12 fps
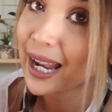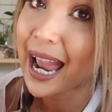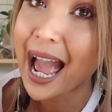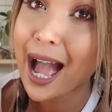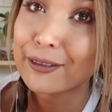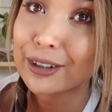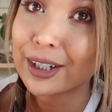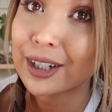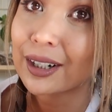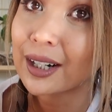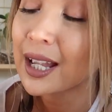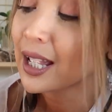But I have
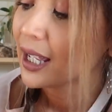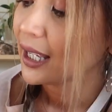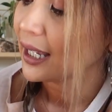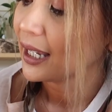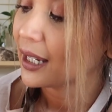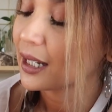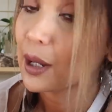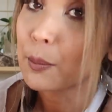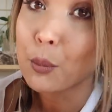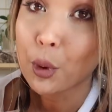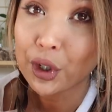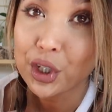her in
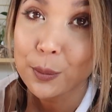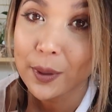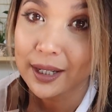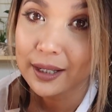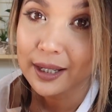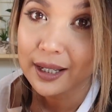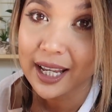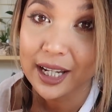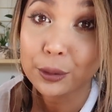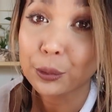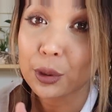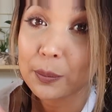more humidity
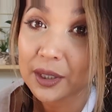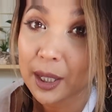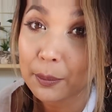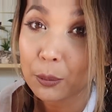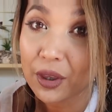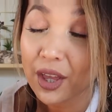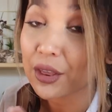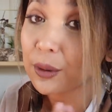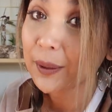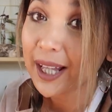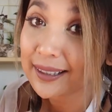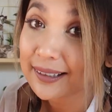and grouped up with other
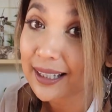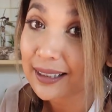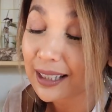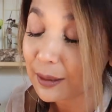plants that